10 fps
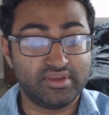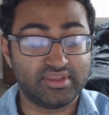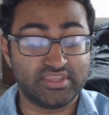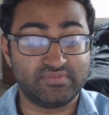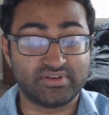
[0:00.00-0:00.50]

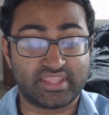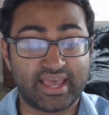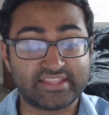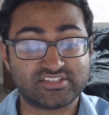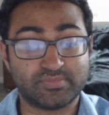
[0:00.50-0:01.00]
Even
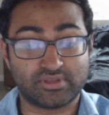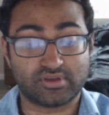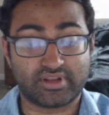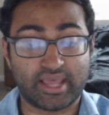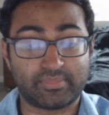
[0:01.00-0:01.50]
Gatsby
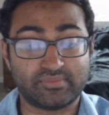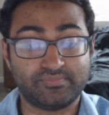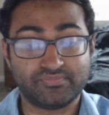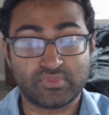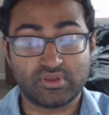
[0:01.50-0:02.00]
could happen
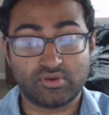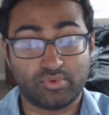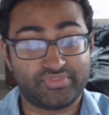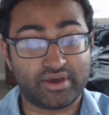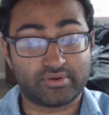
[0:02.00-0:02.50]

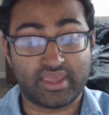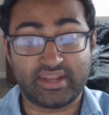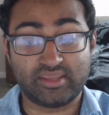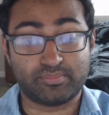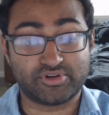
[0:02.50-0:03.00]
without
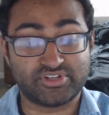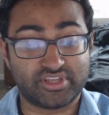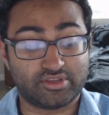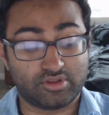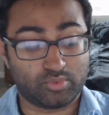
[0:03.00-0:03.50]
any
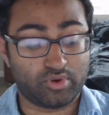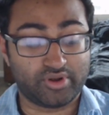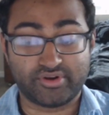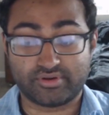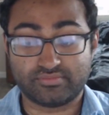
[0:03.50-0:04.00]
particular
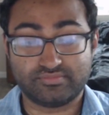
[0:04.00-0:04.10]
wonder